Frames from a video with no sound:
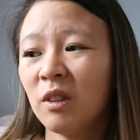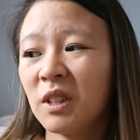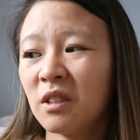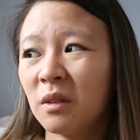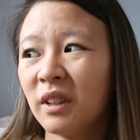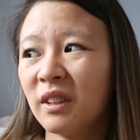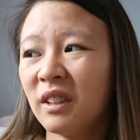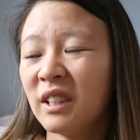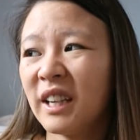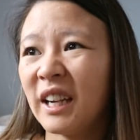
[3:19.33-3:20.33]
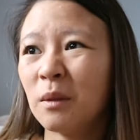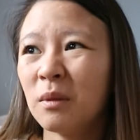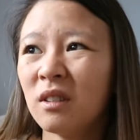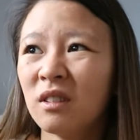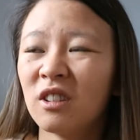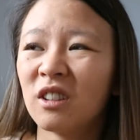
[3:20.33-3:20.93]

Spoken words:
what's the word, attainable,